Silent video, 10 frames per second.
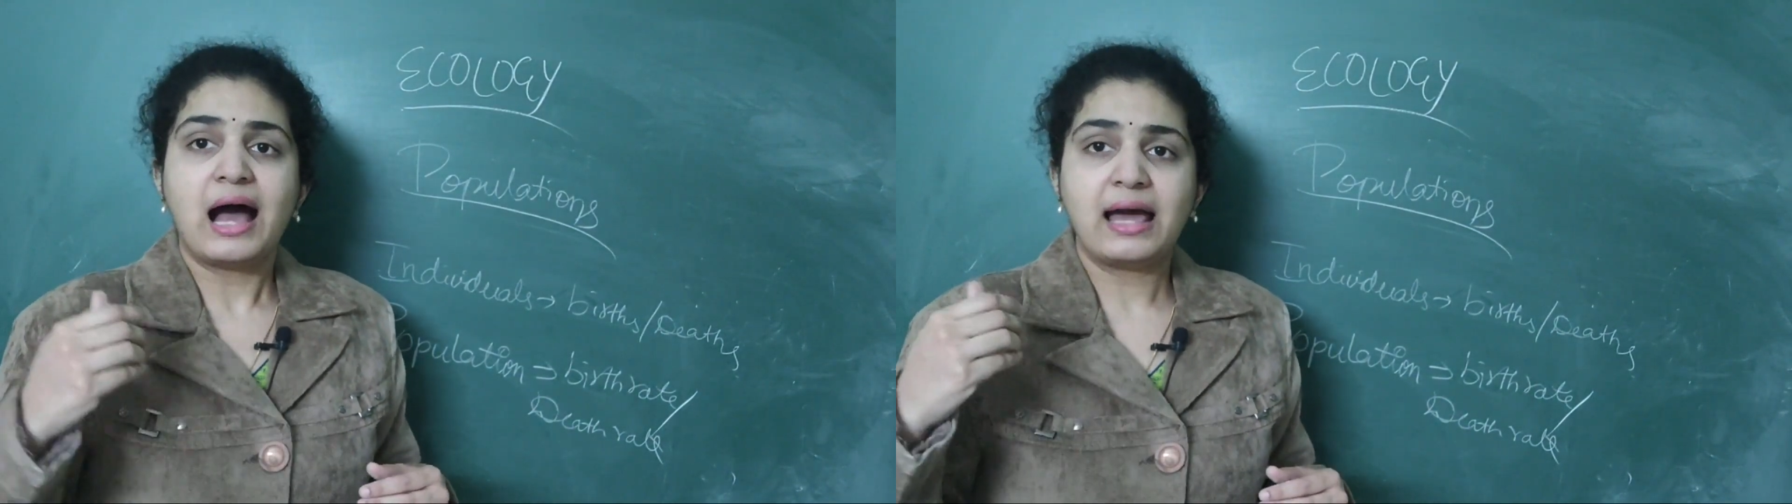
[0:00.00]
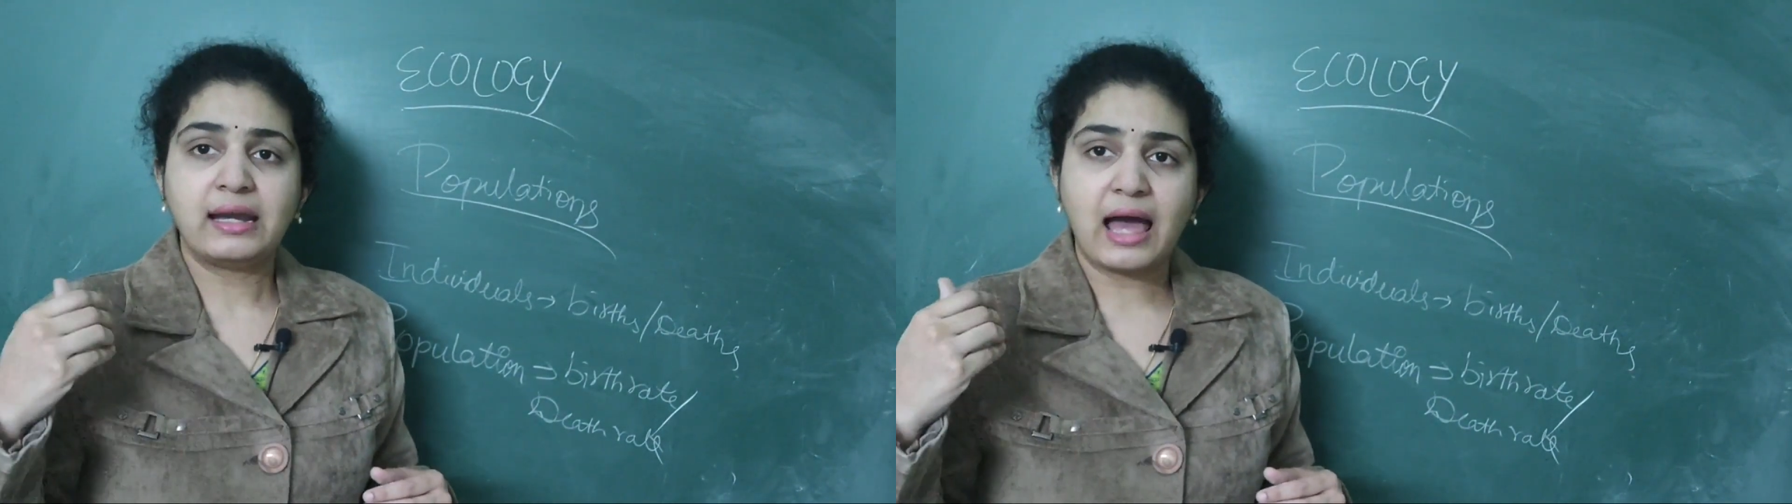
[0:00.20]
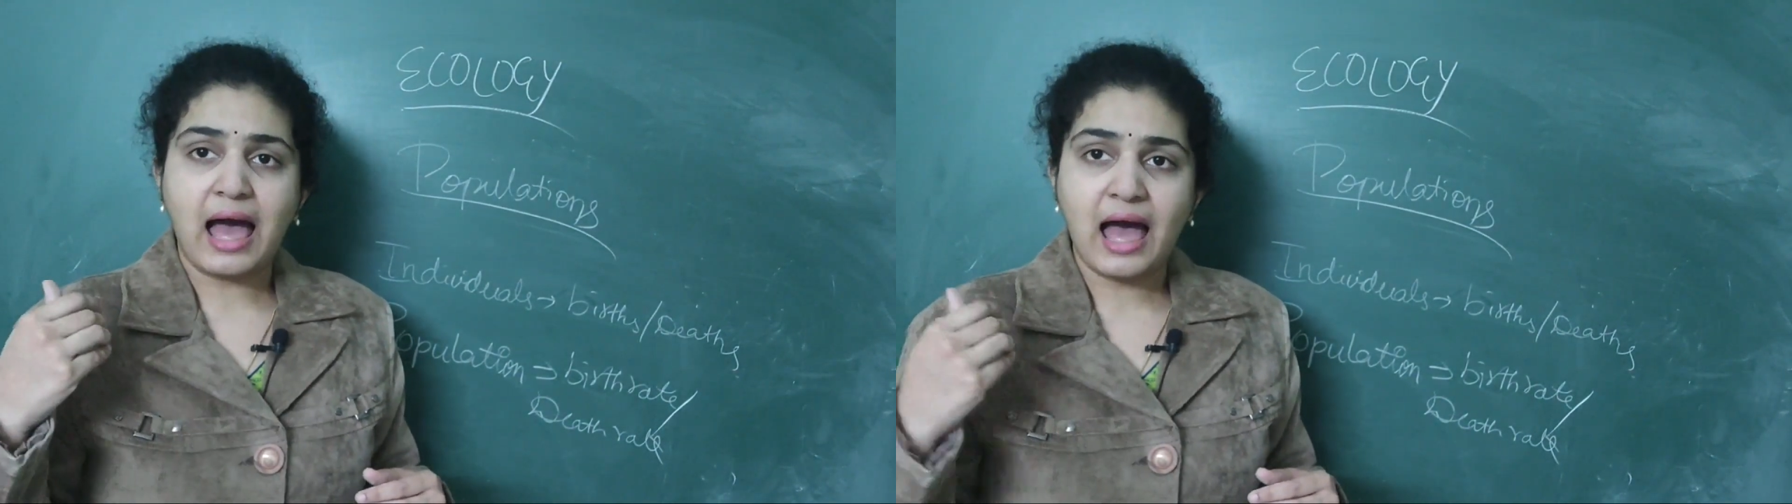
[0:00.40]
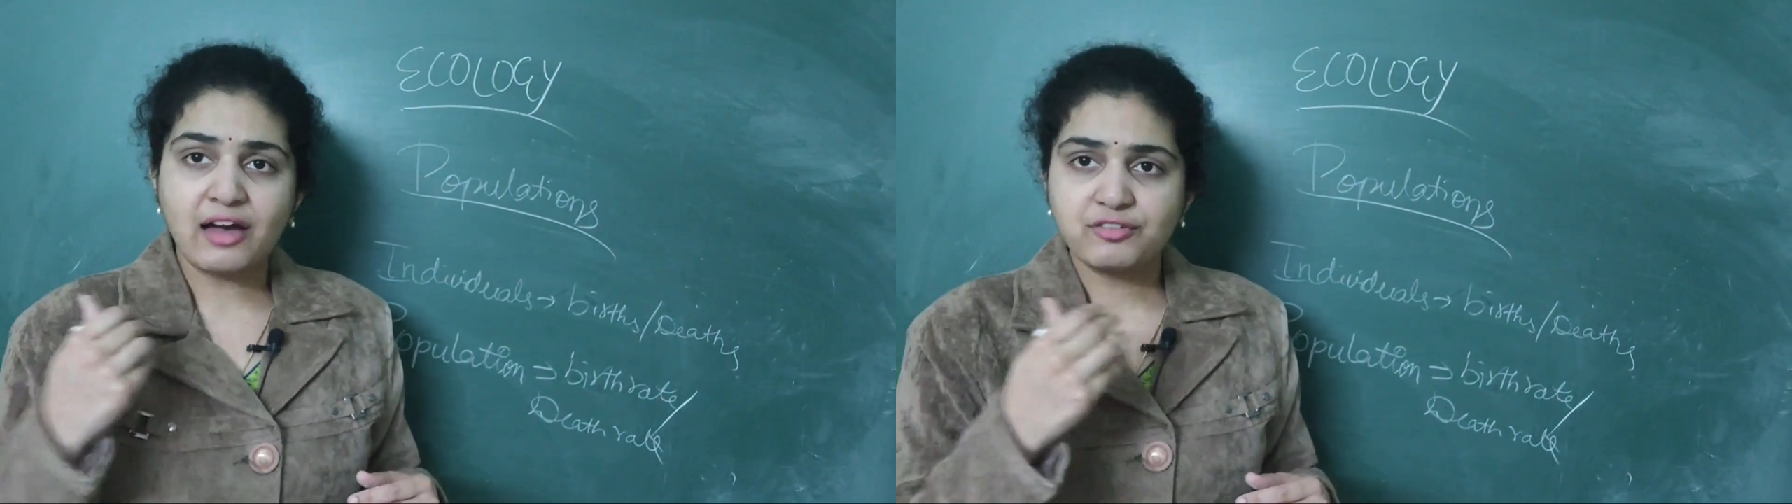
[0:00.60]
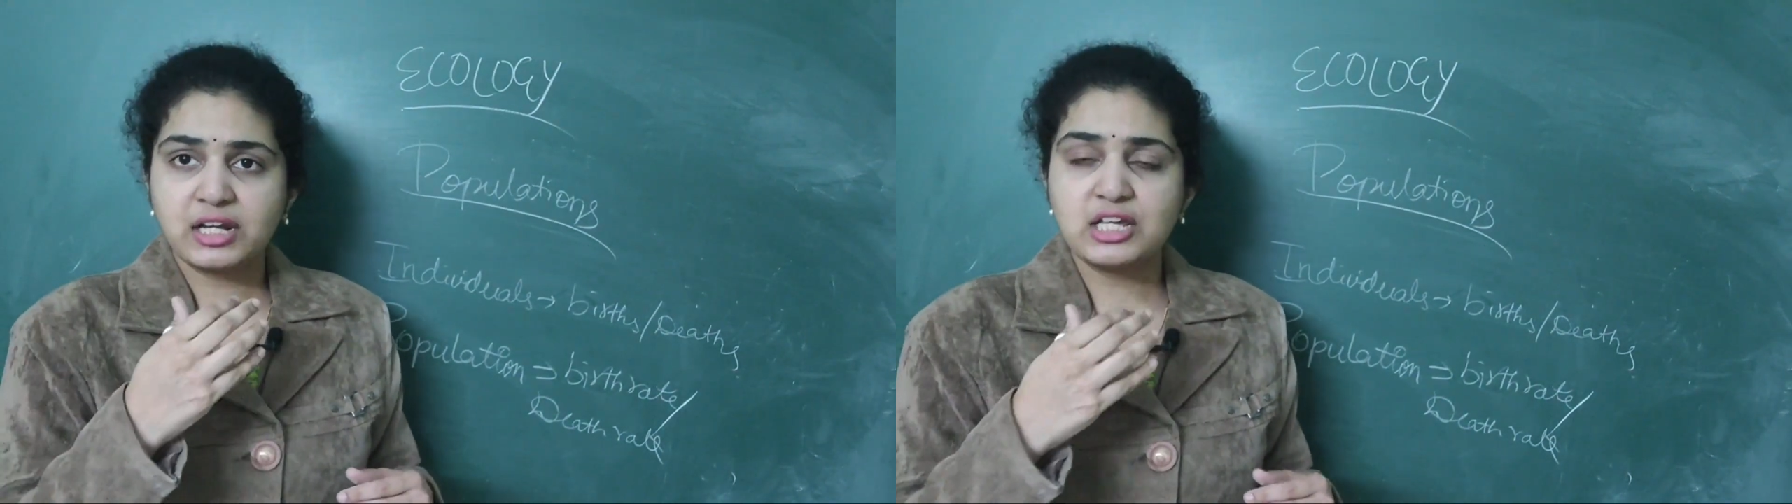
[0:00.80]
an
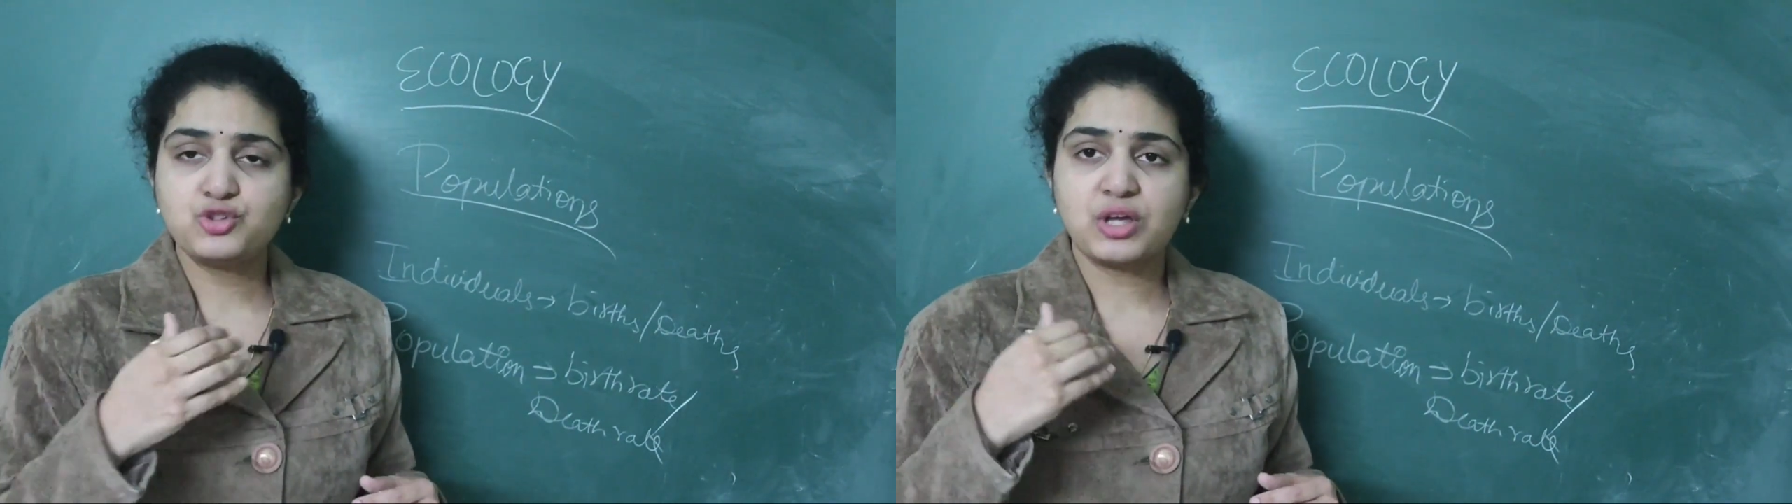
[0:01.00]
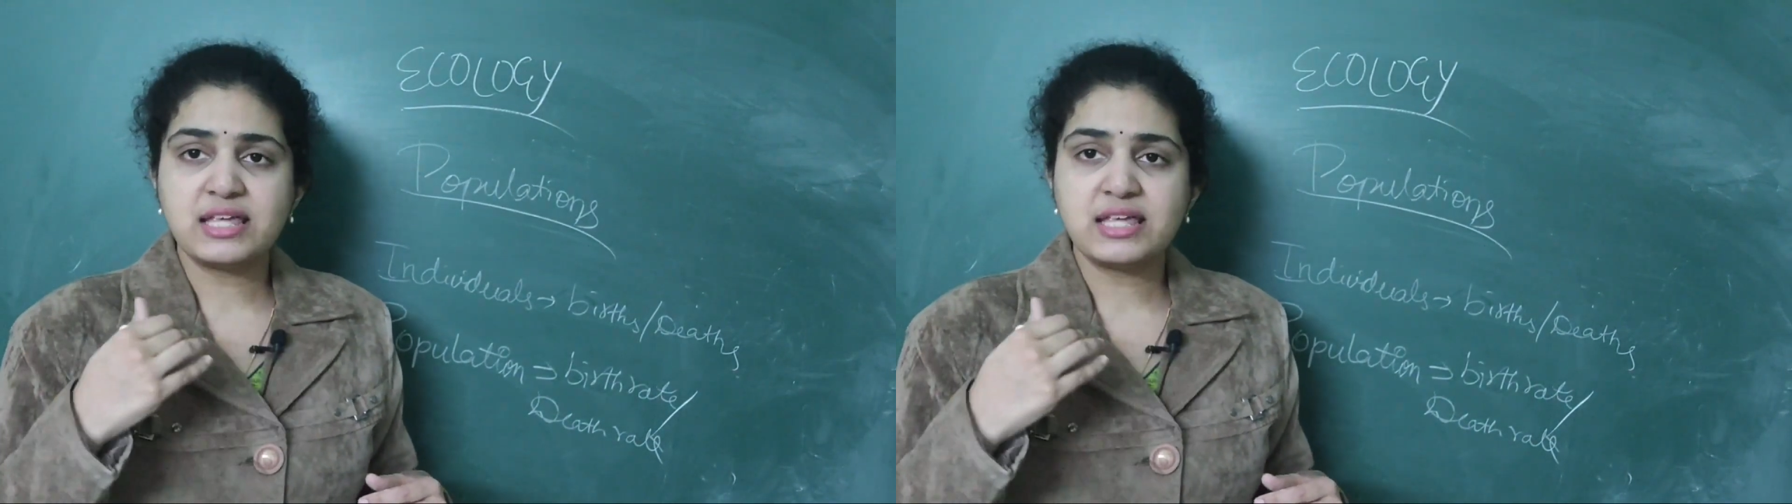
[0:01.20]
average